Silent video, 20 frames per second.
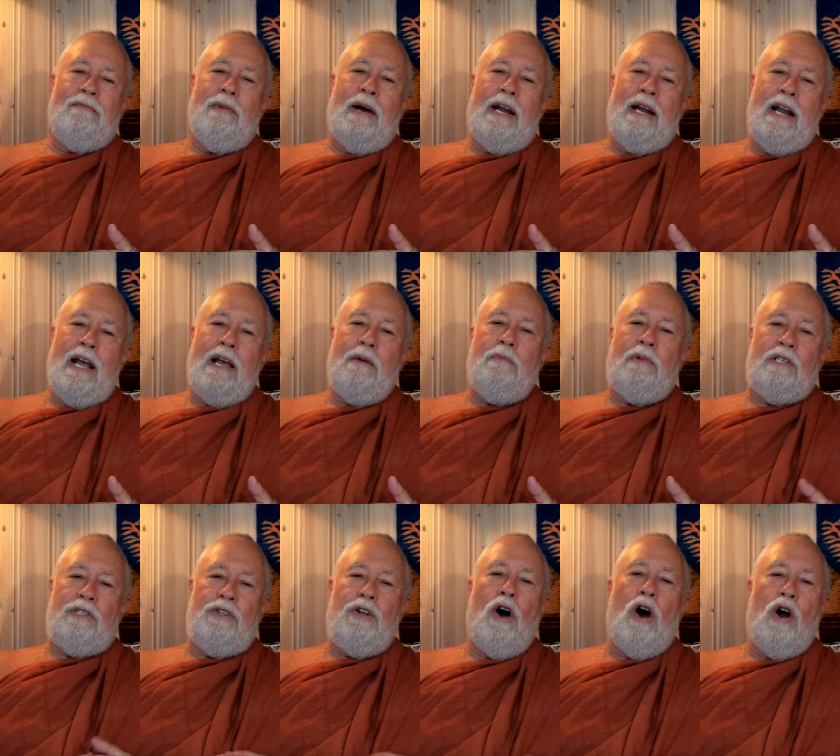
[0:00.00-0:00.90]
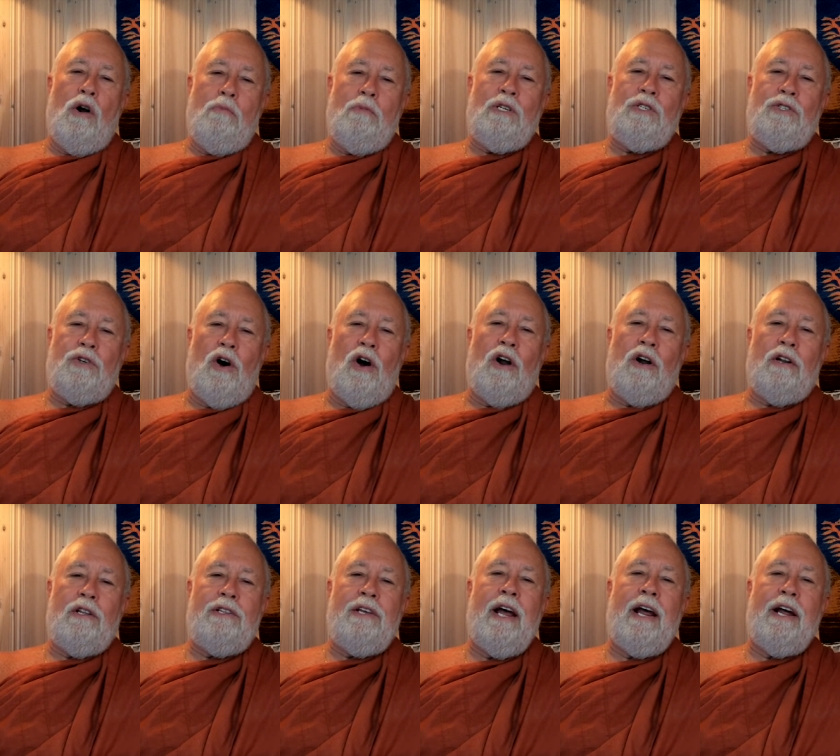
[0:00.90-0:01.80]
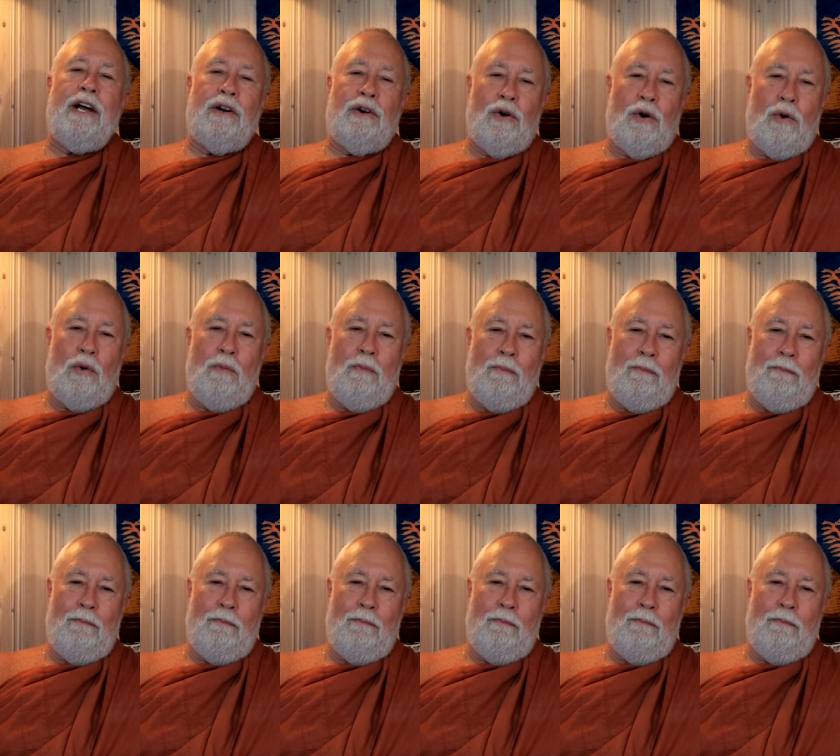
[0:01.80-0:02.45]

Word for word: my name is Dharmasar Taro.